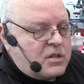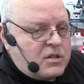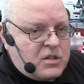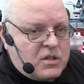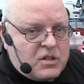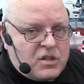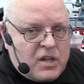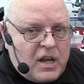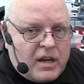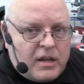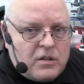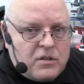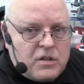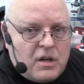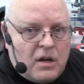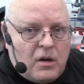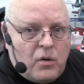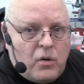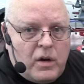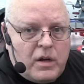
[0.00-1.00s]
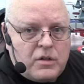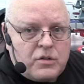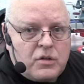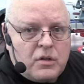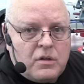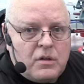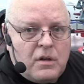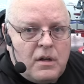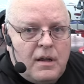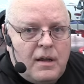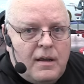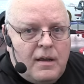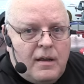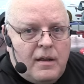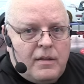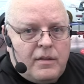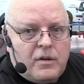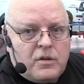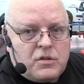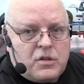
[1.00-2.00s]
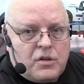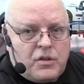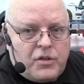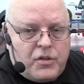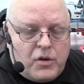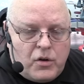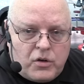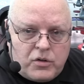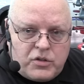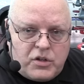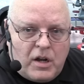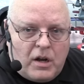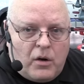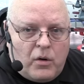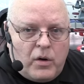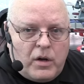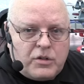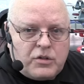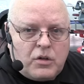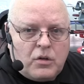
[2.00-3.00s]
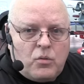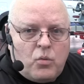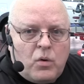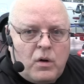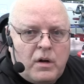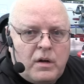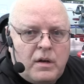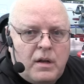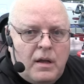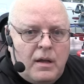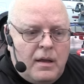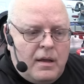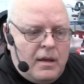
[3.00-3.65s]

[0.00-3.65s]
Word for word: is the second generation. There's a third generation one.